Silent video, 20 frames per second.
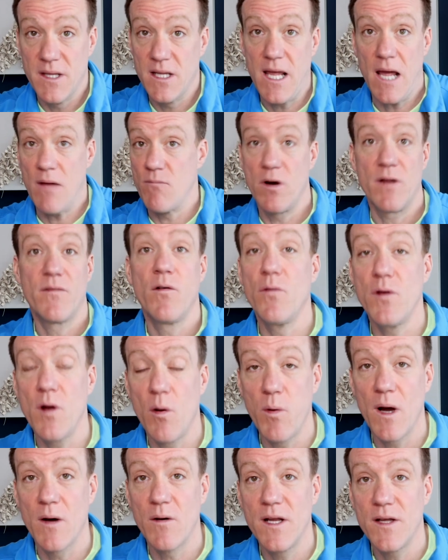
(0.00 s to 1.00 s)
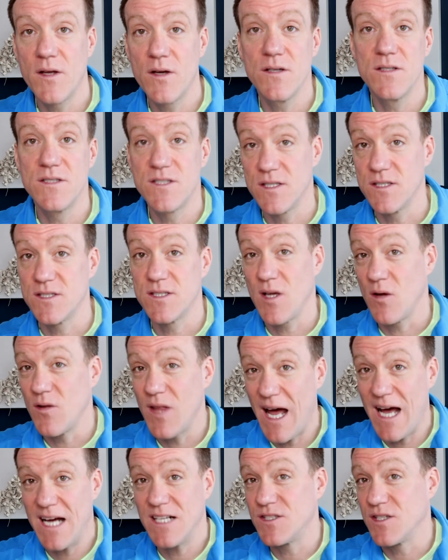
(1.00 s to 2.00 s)
getting rid of all your worldly goods so
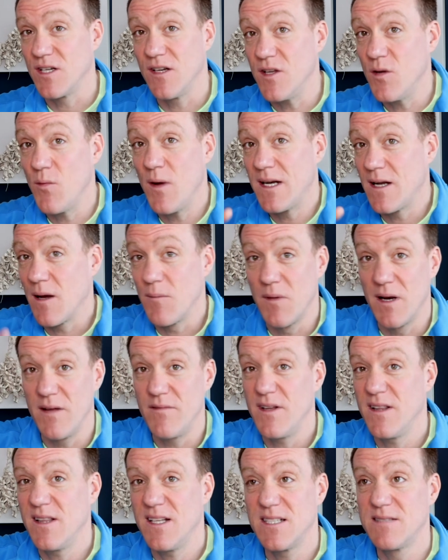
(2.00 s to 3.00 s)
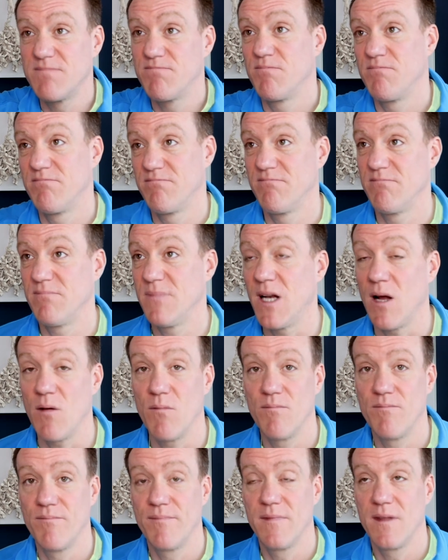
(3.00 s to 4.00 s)
that actually you end up living this,
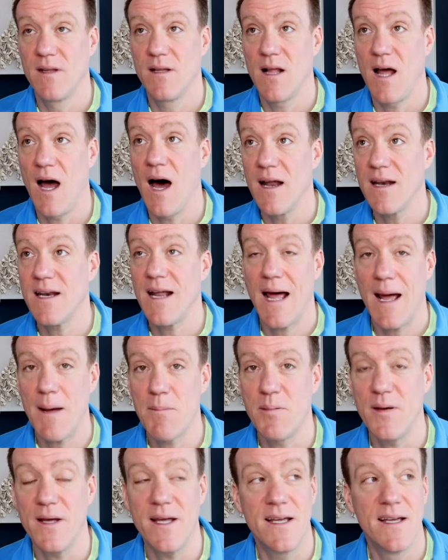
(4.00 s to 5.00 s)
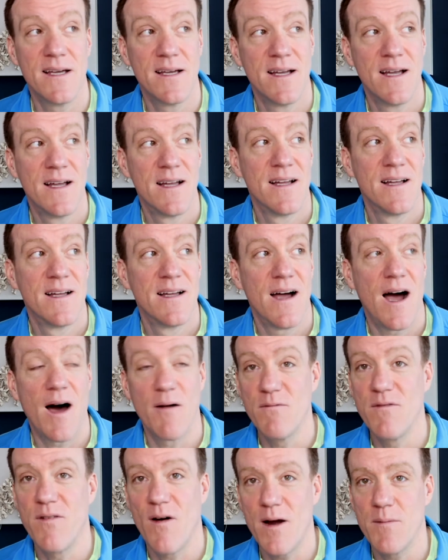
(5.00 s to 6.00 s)
unhappy,
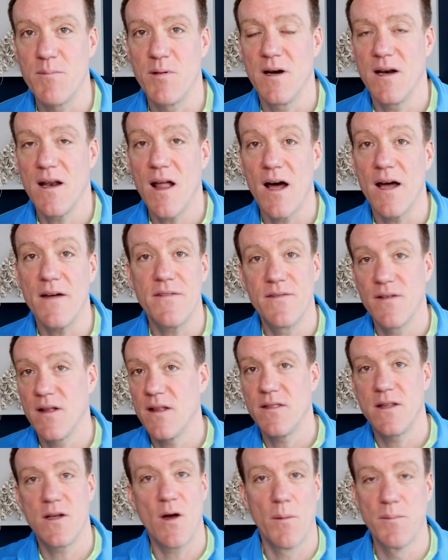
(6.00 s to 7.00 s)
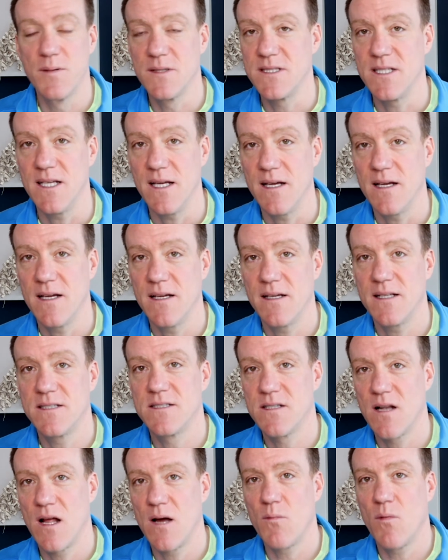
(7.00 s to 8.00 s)
unvibrant life. The opposite.
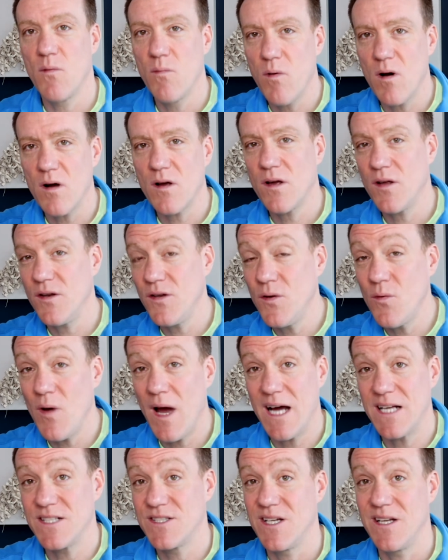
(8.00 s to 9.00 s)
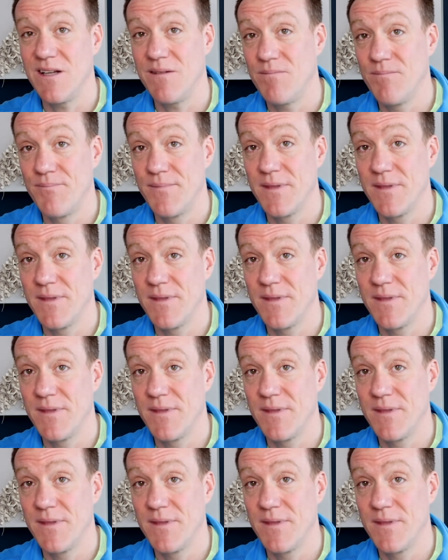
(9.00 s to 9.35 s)
It's like, well, what can you actually